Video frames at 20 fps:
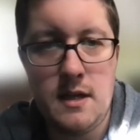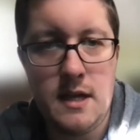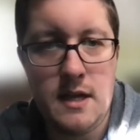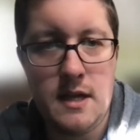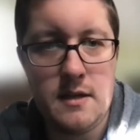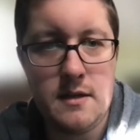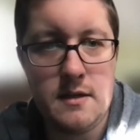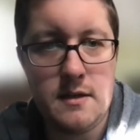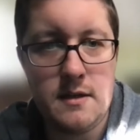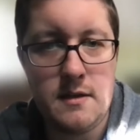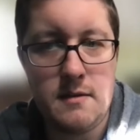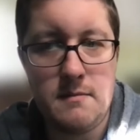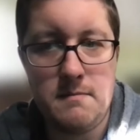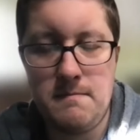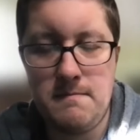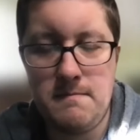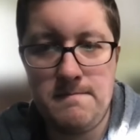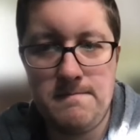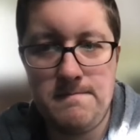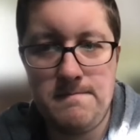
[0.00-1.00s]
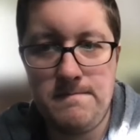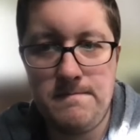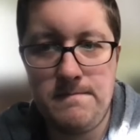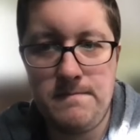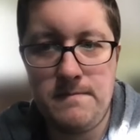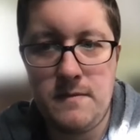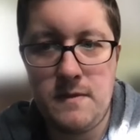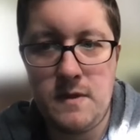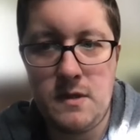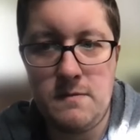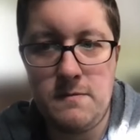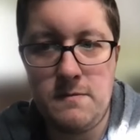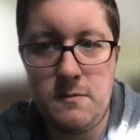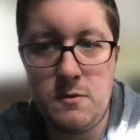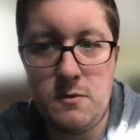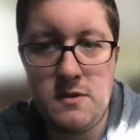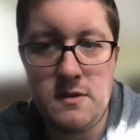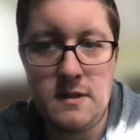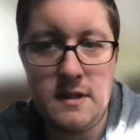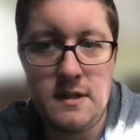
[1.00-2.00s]
And
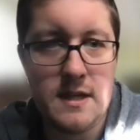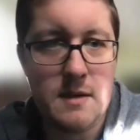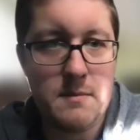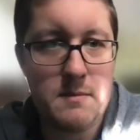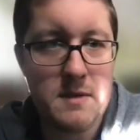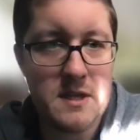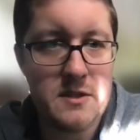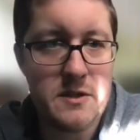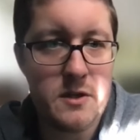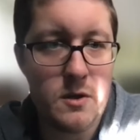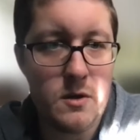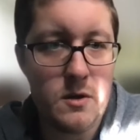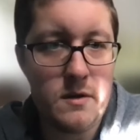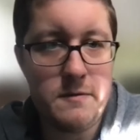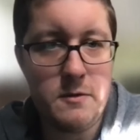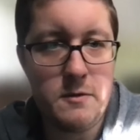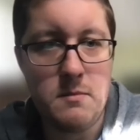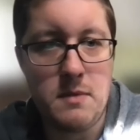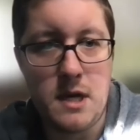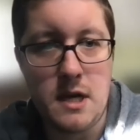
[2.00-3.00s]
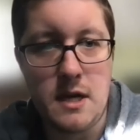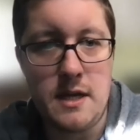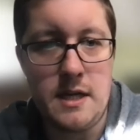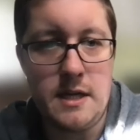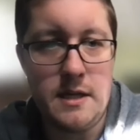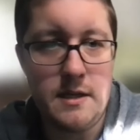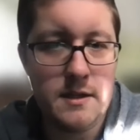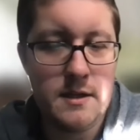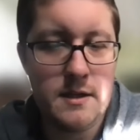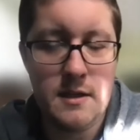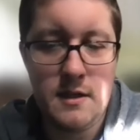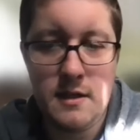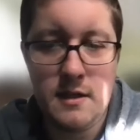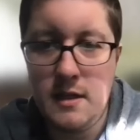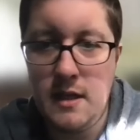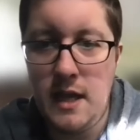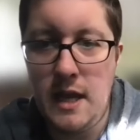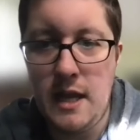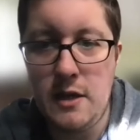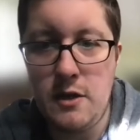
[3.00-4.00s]
unfortunately, that means, if you buy
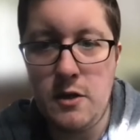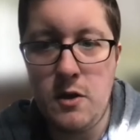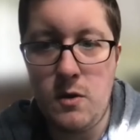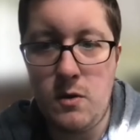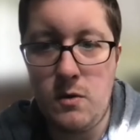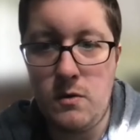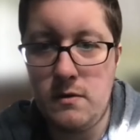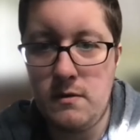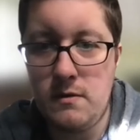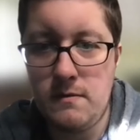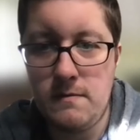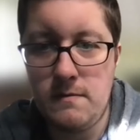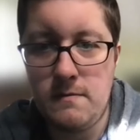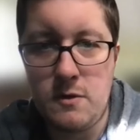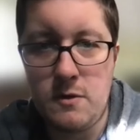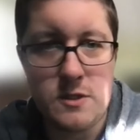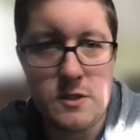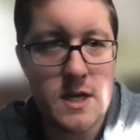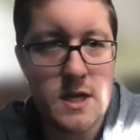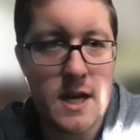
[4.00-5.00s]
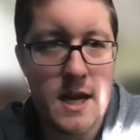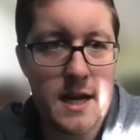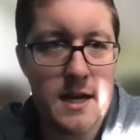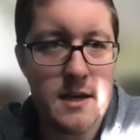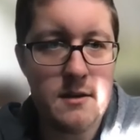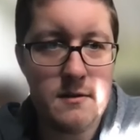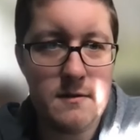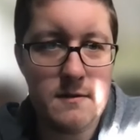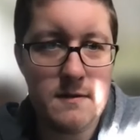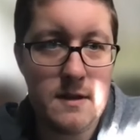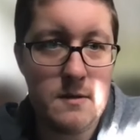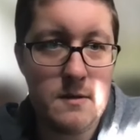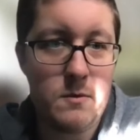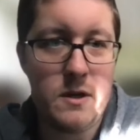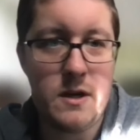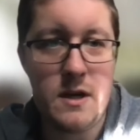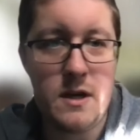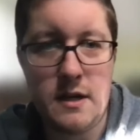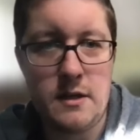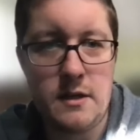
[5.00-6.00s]
EndNote version 8, then
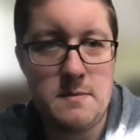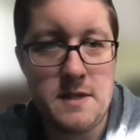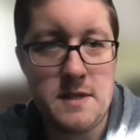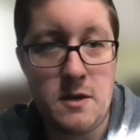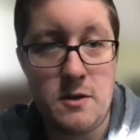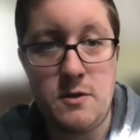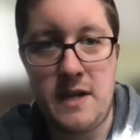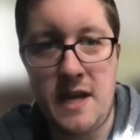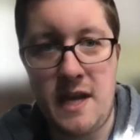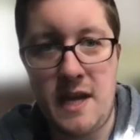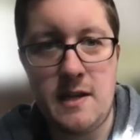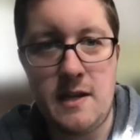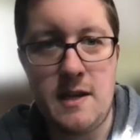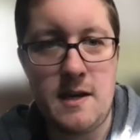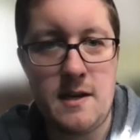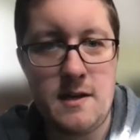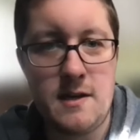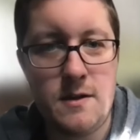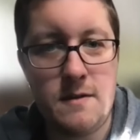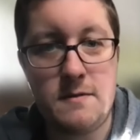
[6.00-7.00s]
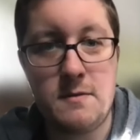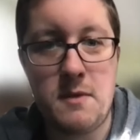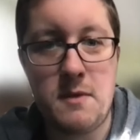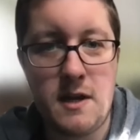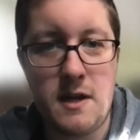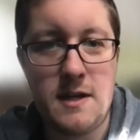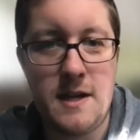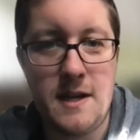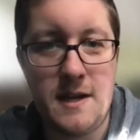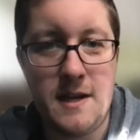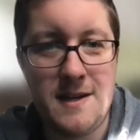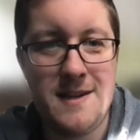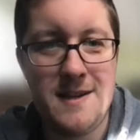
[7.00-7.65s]
when 9 comes out, you can't get it. You have to buy it again.